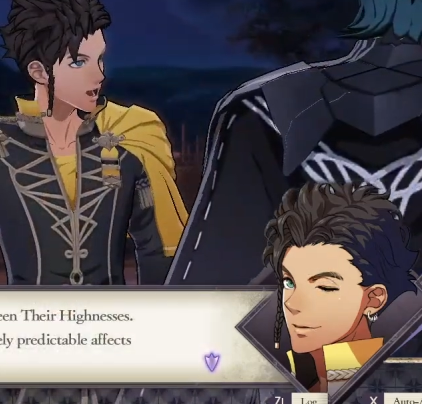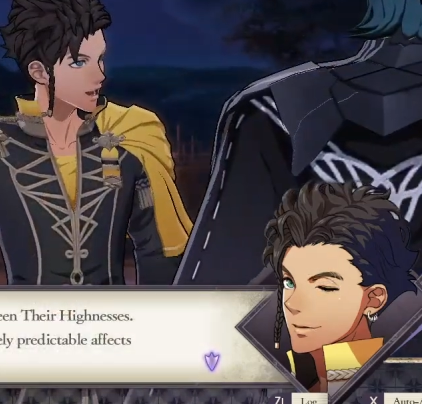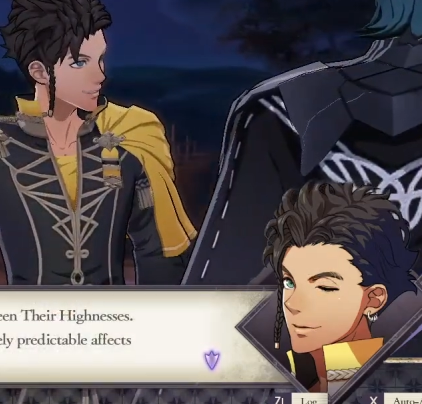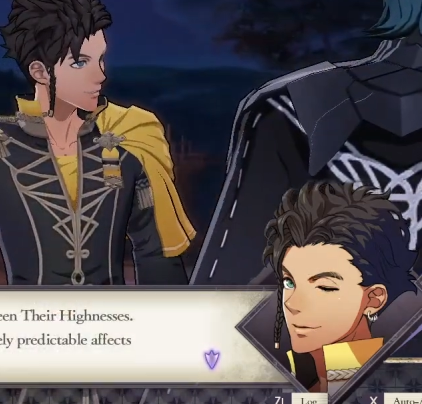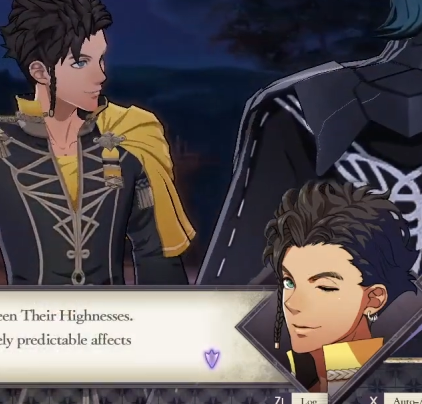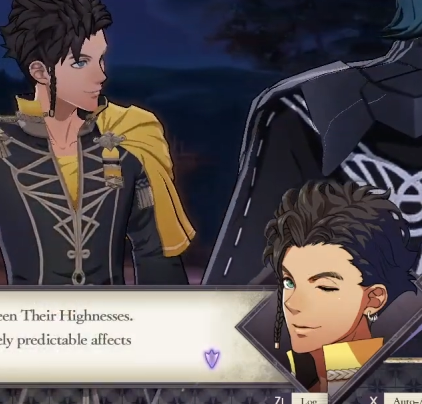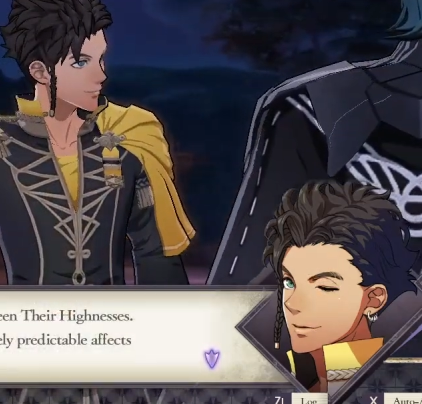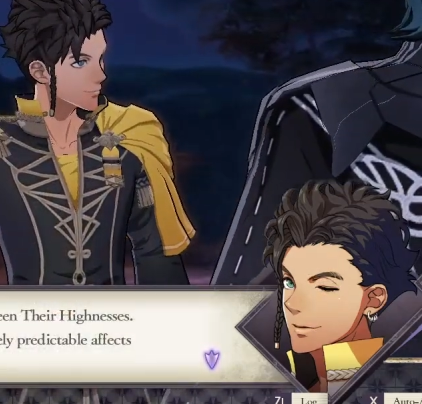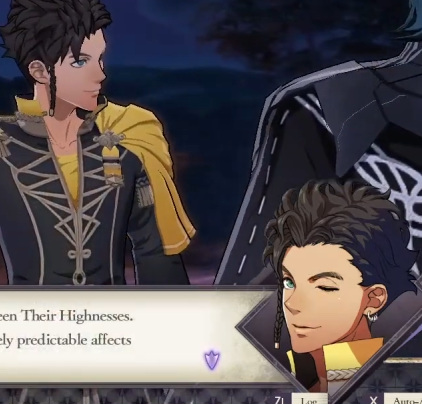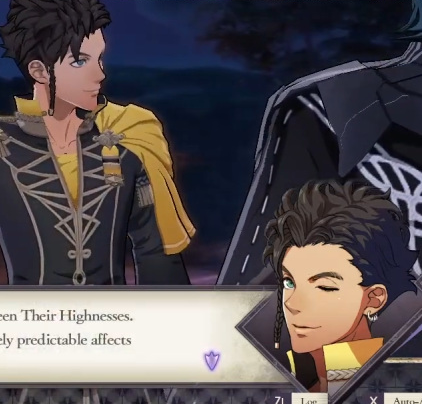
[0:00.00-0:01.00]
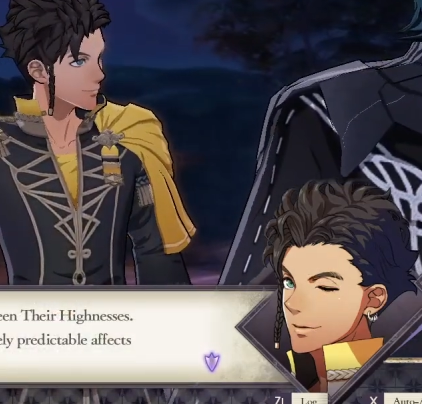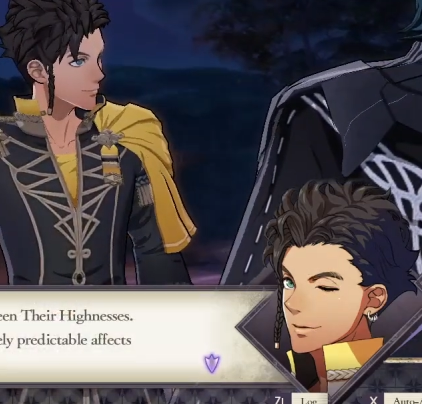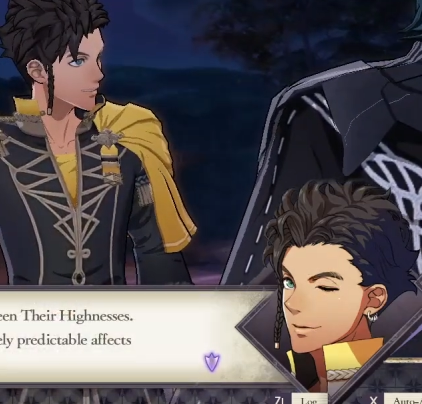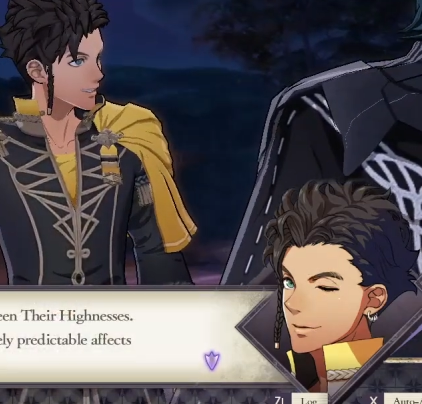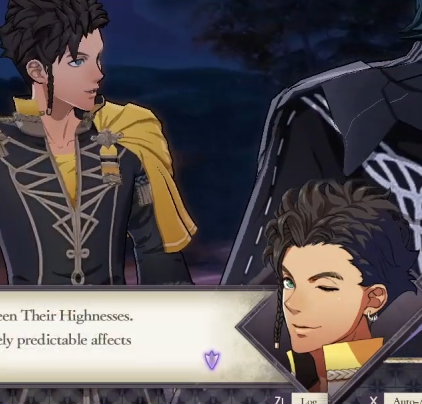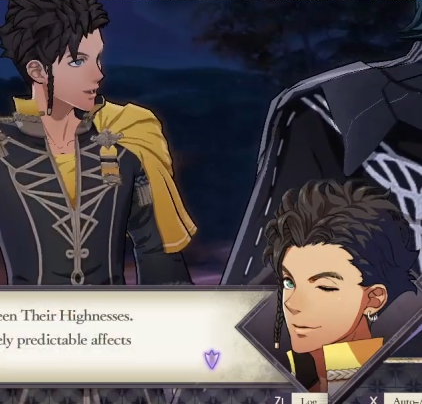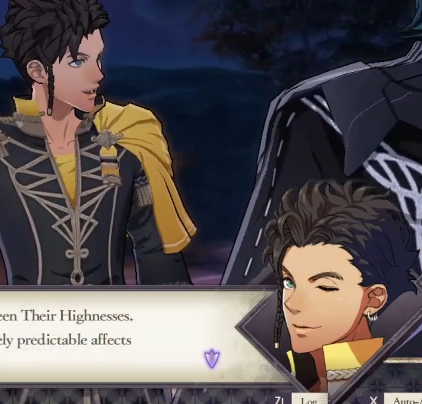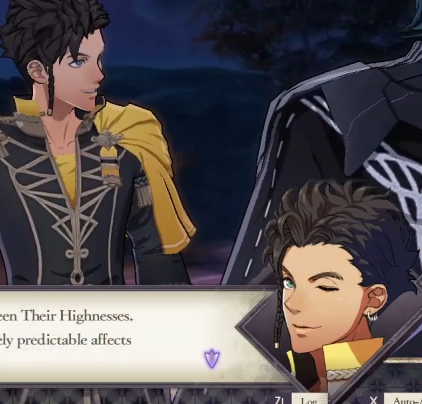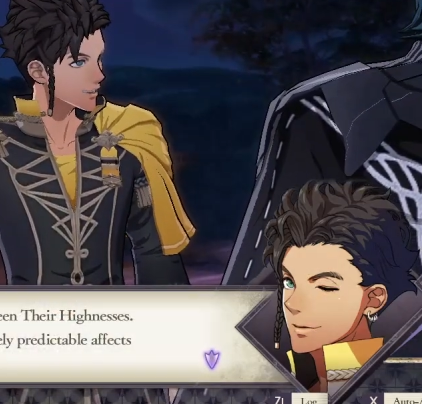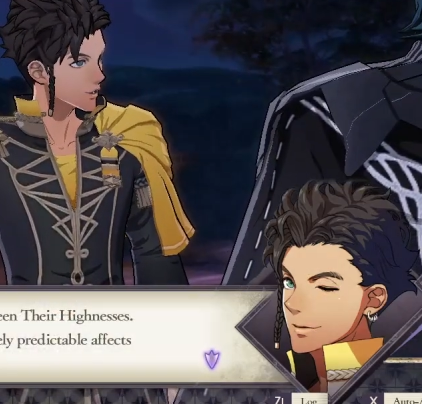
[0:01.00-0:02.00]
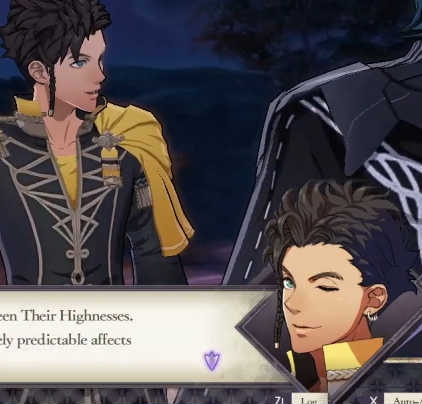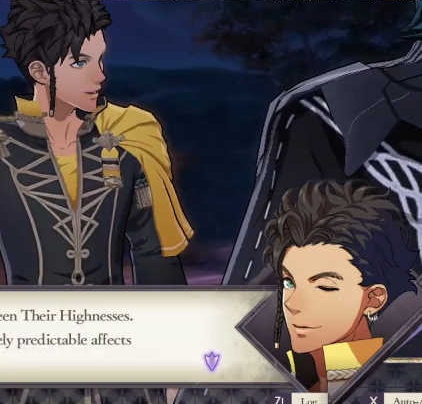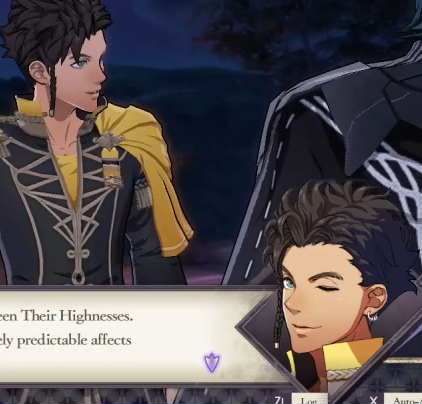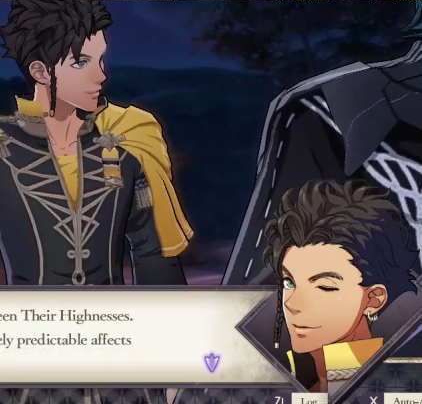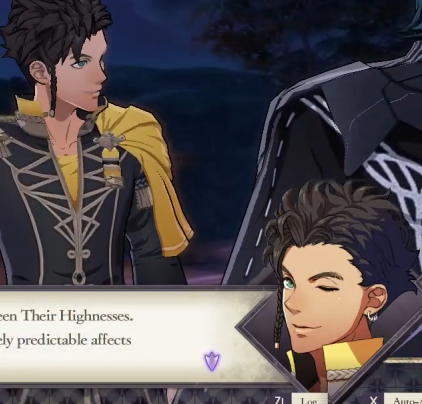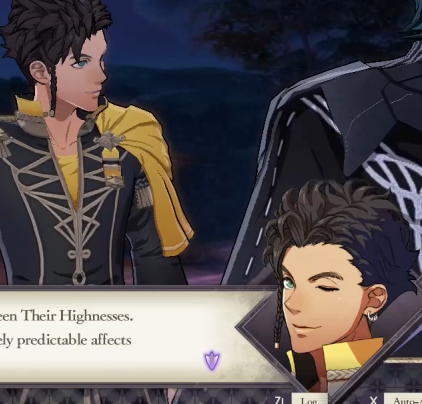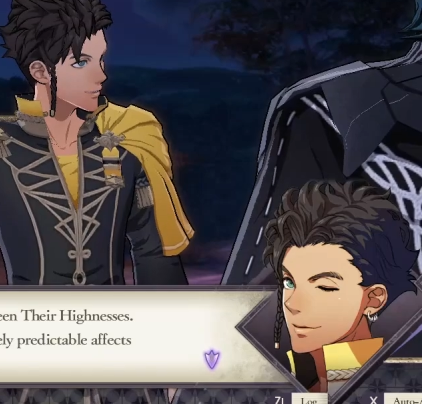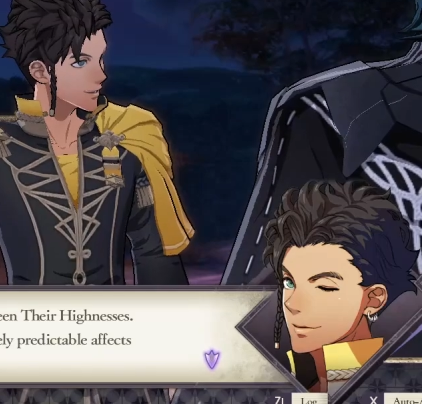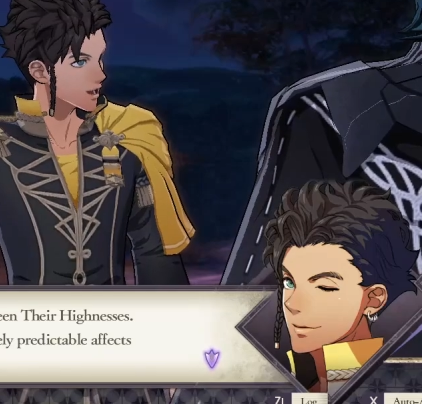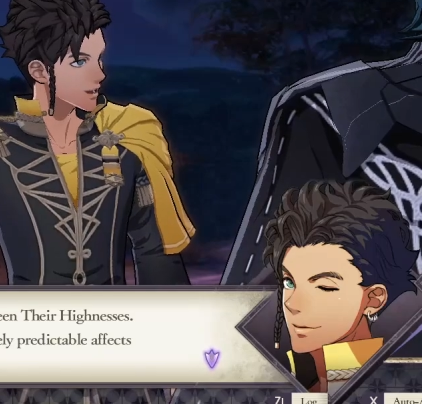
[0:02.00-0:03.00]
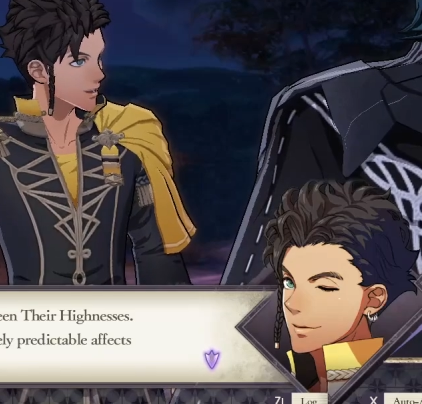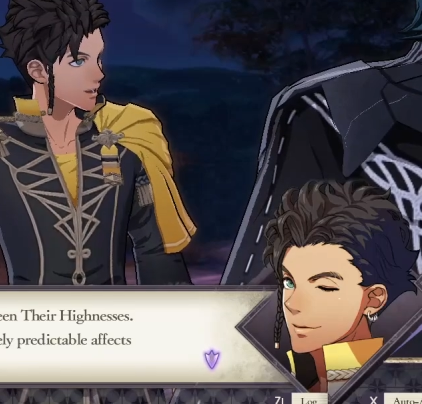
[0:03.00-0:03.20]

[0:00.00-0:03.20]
Speaker 1: Claude's personality speaks to me, and it's someone I could be